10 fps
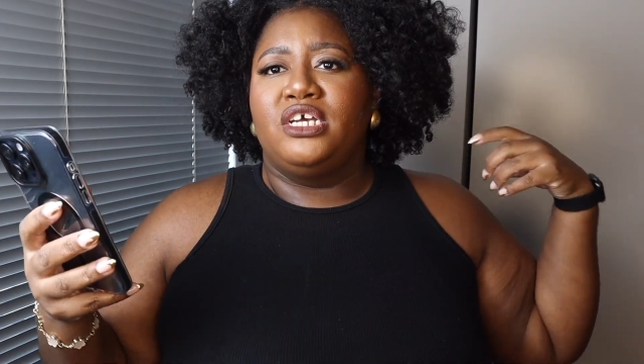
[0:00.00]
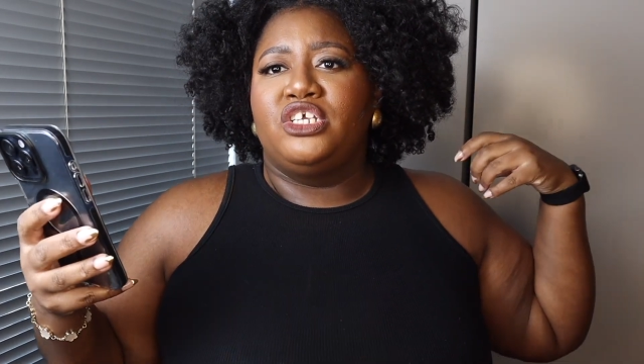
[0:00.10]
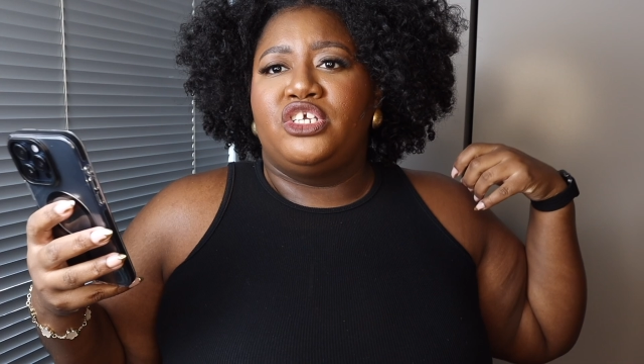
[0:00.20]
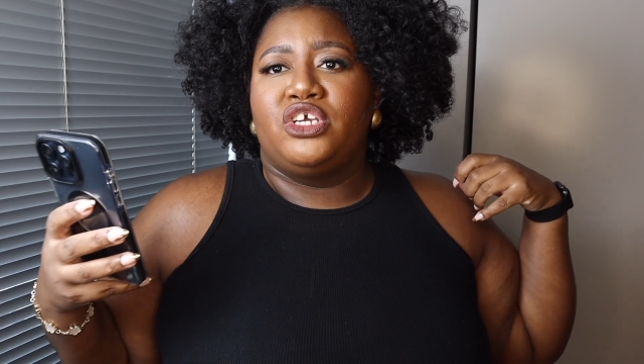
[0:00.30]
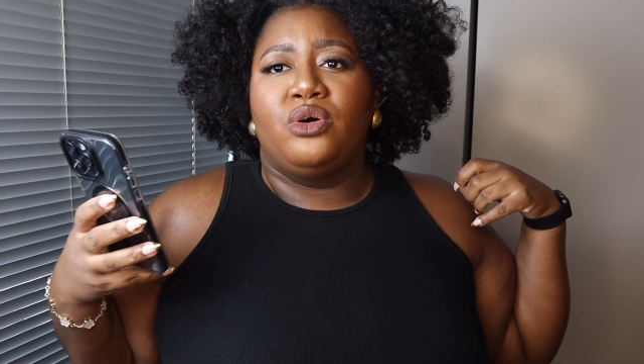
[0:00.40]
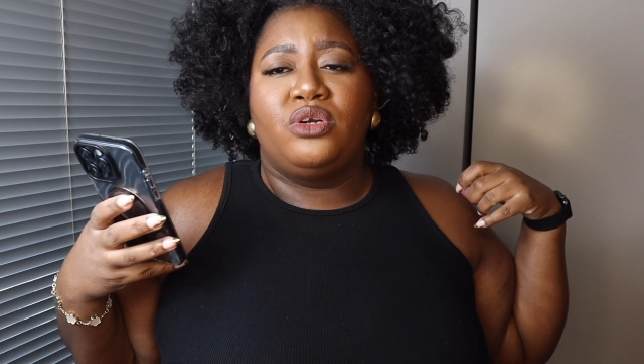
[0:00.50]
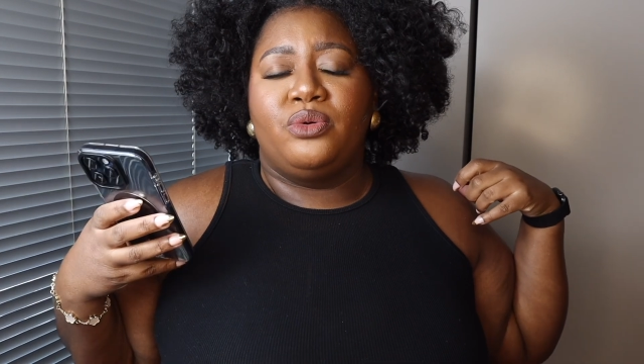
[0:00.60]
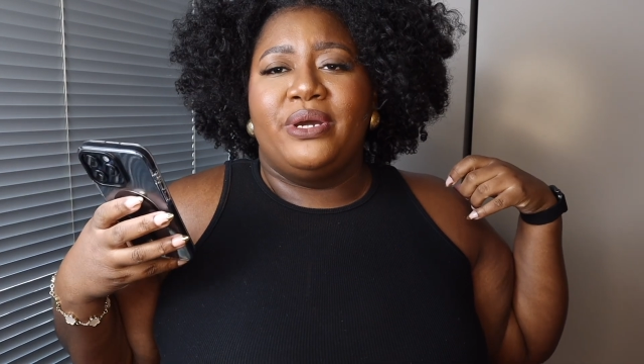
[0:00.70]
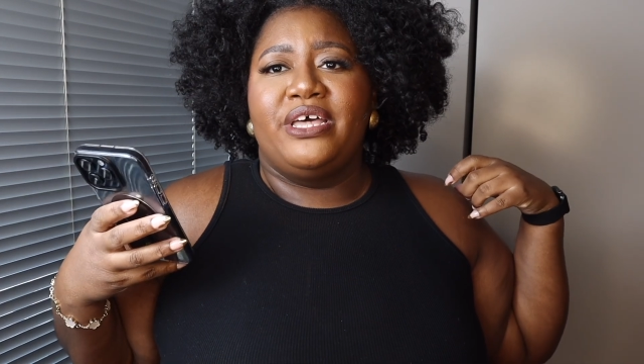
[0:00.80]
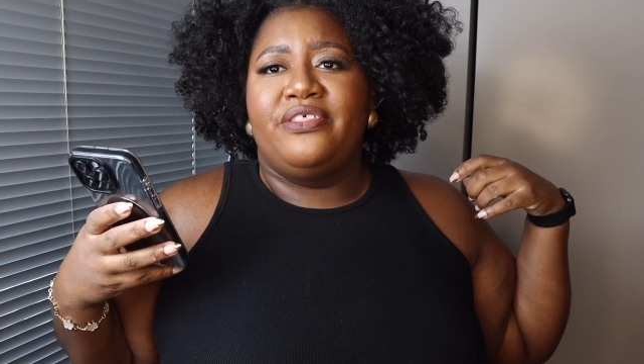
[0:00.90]
shoulder
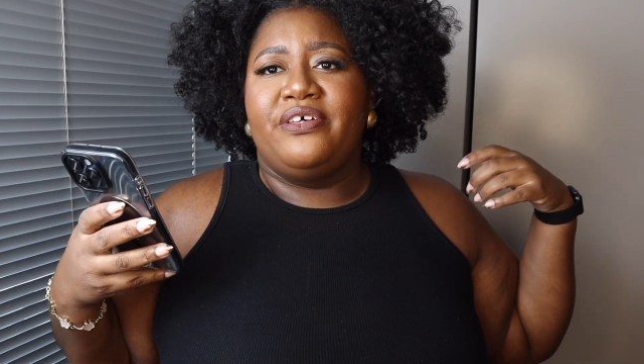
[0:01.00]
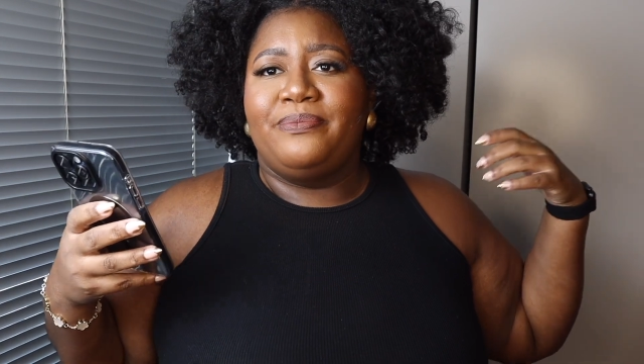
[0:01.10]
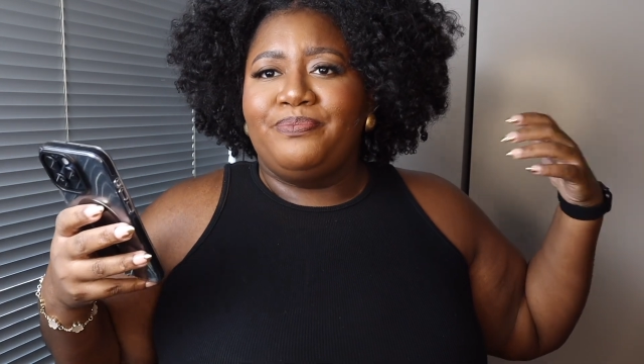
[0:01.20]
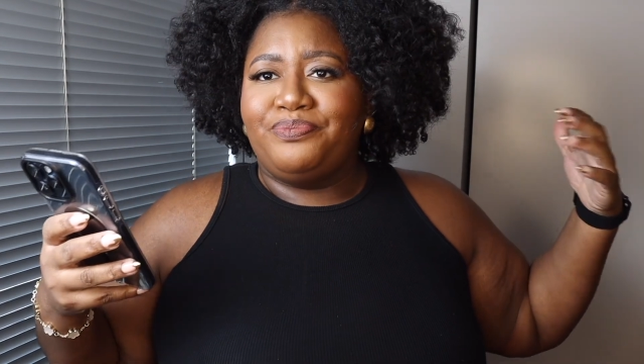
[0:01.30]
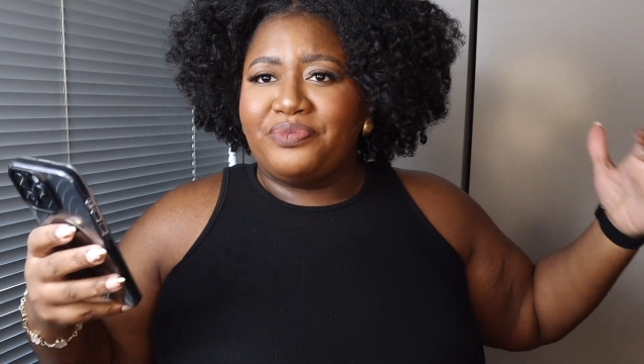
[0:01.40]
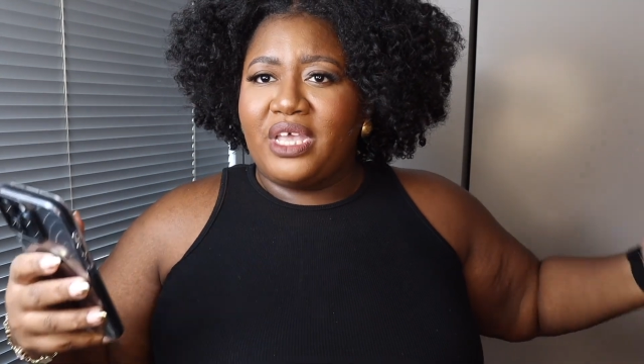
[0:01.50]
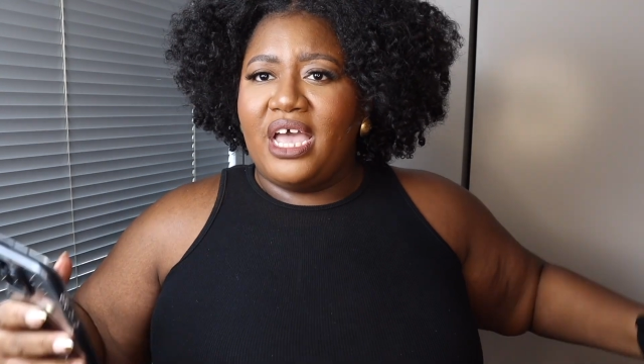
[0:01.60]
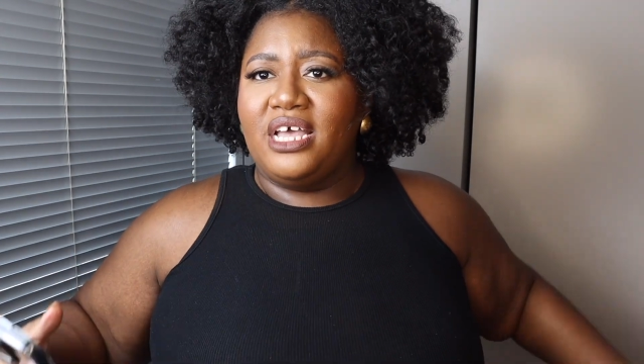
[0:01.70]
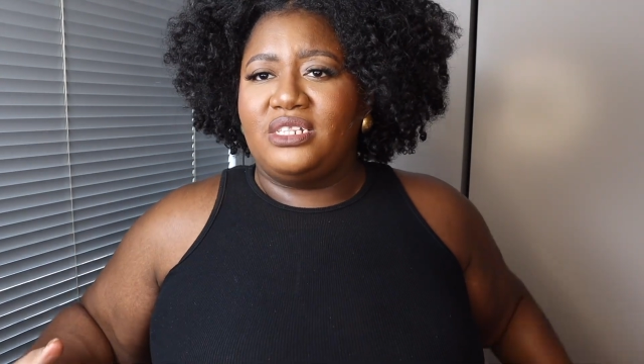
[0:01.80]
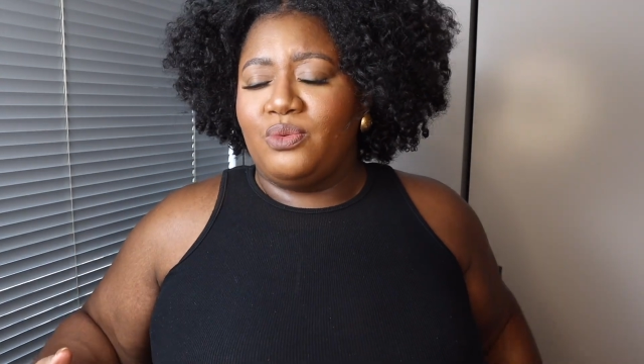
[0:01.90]
width
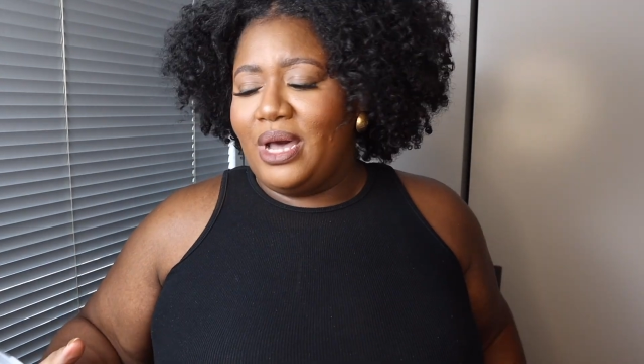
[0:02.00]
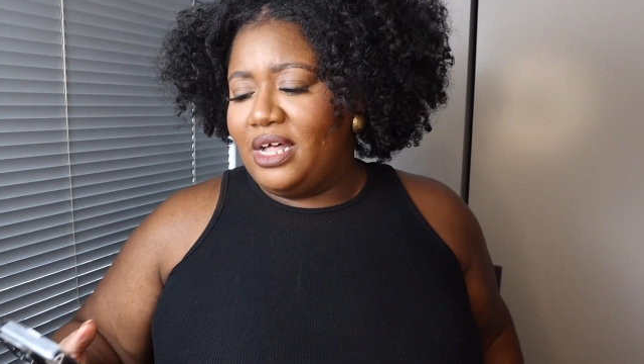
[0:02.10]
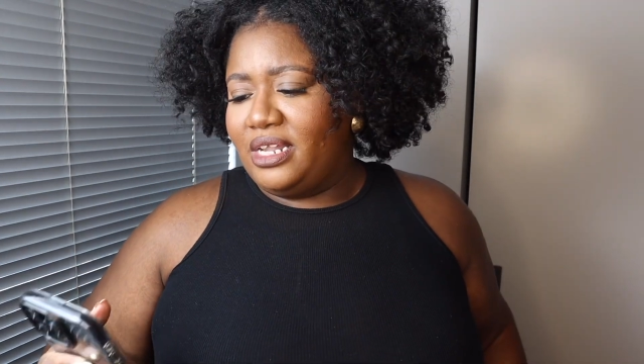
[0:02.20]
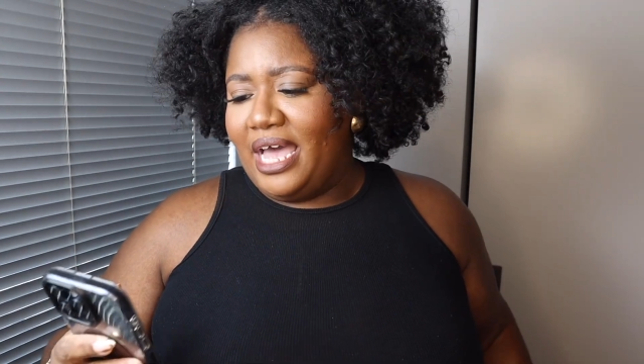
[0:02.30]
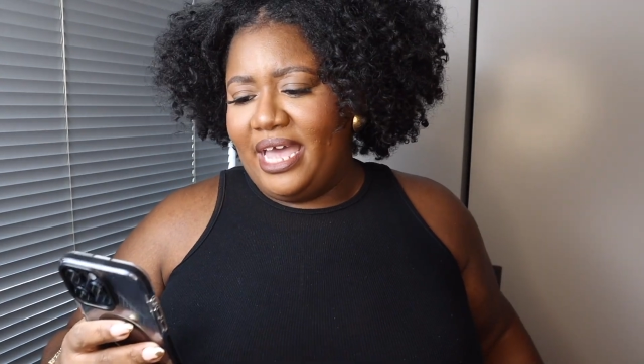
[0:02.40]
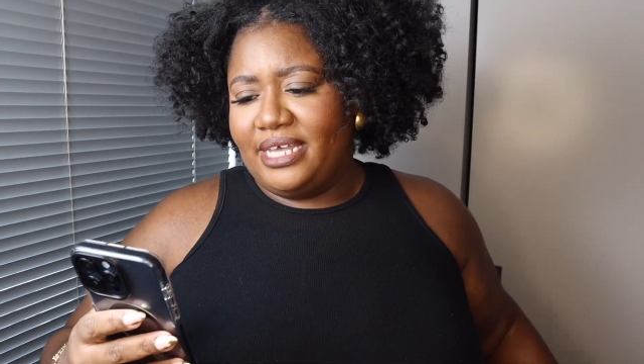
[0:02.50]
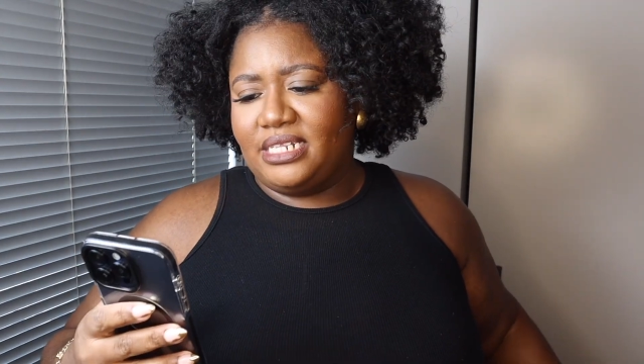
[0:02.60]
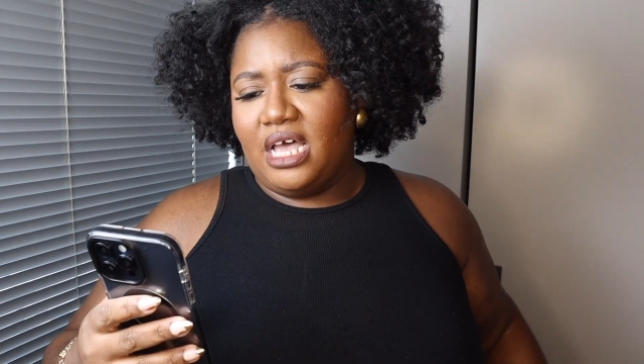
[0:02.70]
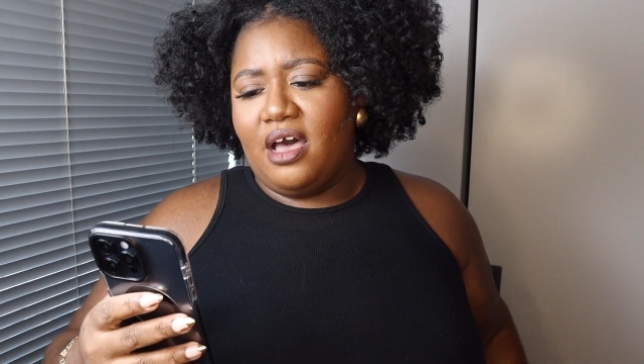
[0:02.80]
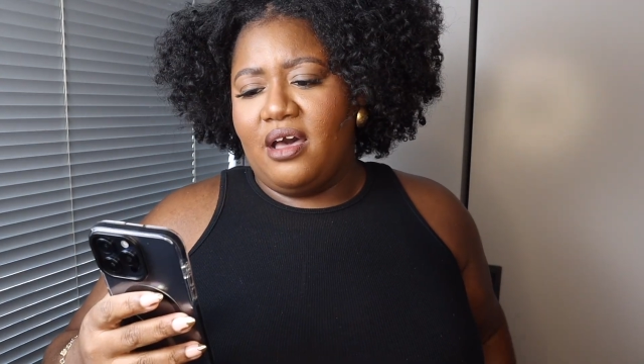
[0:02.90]
as well as